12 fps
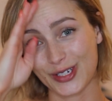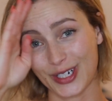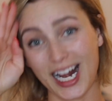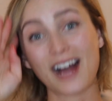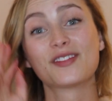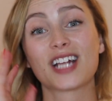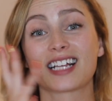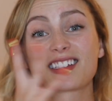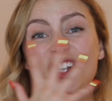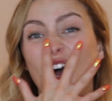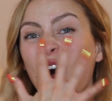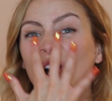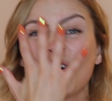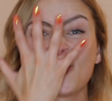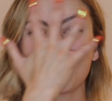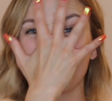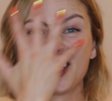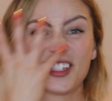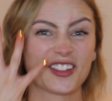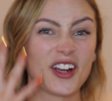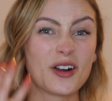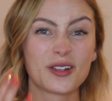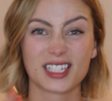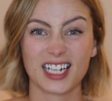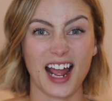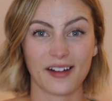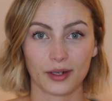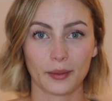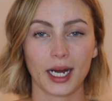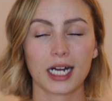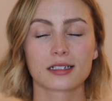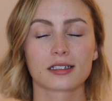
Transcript: You're gonna have dust all over in your nose and everywhere.